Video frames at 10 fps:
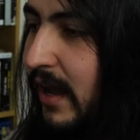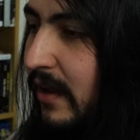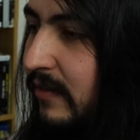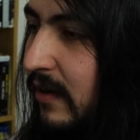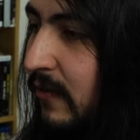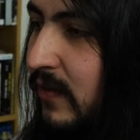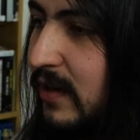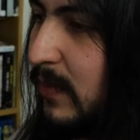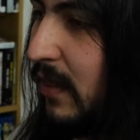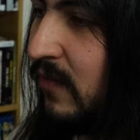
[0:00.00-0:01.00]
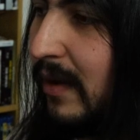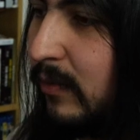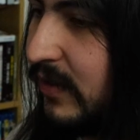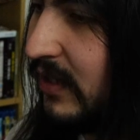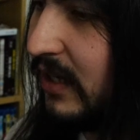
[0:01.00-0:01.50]
not offended by The
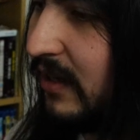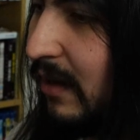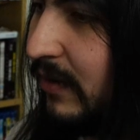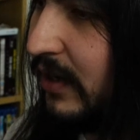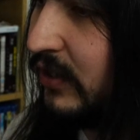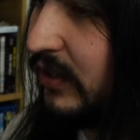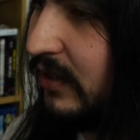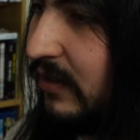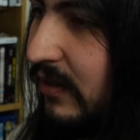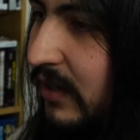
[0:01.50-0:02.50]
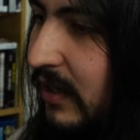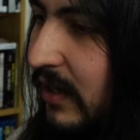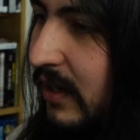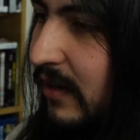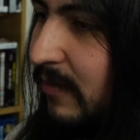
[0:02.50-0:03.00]
Fabelmans getting a nomination,
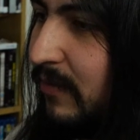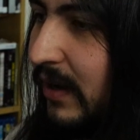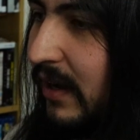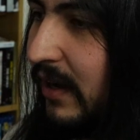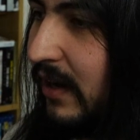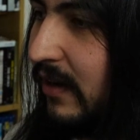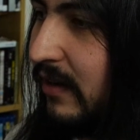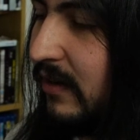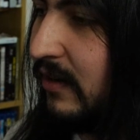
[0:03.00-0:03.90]
but